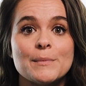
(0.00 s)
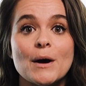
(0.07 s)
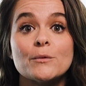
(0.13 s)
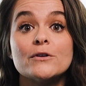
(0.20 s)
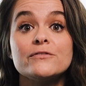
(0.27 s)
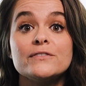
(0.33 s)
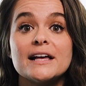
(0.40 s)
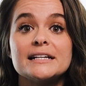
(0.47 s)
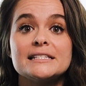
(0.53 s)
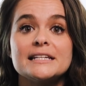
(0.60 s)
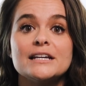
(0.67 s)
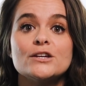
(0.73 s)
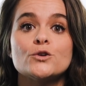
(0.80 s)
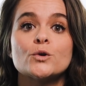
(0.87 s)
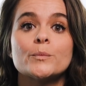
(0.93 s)
about
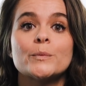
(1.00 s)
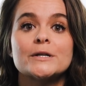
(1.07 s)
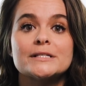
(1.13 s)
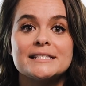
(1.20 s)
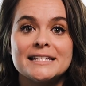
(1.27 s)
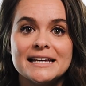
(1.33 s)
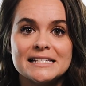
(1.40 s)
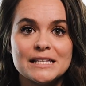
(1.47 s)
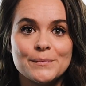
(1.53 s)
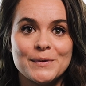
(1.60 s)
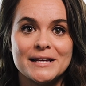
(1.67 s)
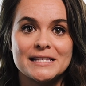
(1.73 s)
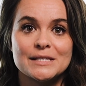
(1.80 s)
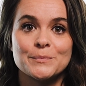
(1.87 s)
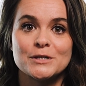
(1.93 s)
reflecting your
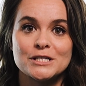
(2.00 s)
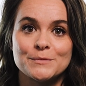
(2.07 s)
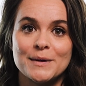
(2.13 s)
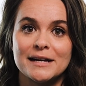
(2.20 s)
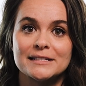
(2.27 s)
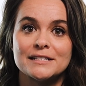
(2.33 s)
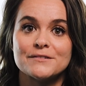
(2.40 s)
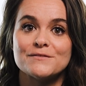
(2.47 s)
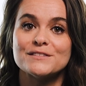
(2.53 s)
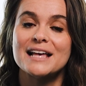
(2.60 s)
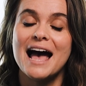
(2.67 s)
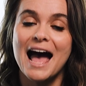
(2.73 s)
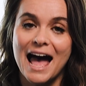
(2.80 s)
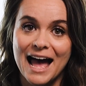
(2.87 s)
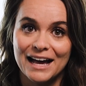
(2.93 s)
participants' perspectives
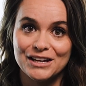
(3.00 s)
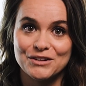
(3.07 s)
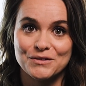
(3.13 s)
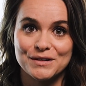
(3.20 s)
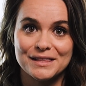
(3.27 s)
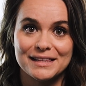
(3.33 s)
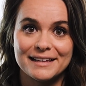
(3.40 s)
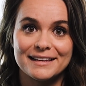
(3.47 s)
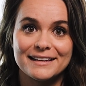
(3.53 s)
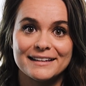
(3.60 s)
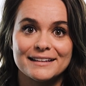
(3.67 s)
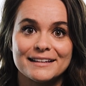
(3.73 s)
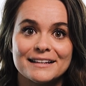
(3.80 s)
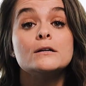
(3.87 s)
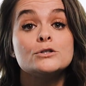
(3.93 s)
accurately.
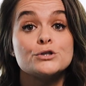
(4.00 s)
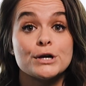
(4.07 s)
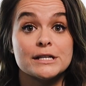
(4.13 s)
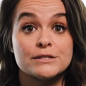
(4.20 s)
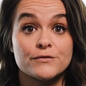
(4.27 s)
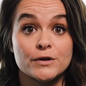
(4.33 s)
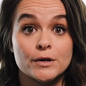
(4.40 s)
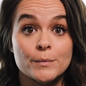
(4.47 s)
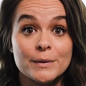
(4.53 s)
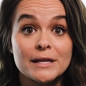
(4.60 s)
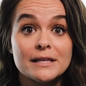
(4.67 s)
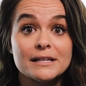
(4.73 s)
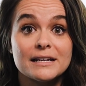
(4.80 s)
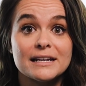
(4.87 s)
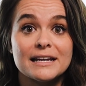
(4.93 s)

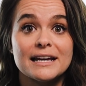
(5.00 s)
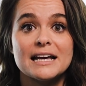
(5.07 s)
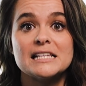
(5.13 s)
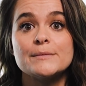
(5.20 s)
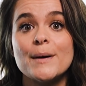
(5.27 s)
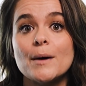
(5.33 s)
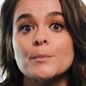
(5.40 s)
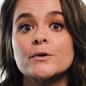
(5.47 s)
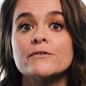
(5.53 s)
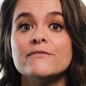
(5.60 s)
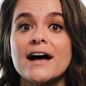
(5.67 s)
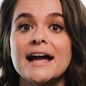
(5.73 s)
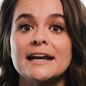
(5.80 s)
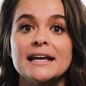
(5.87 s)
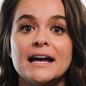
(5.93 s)
Transferability is about
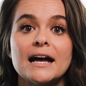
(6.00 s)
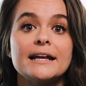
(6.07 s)
providing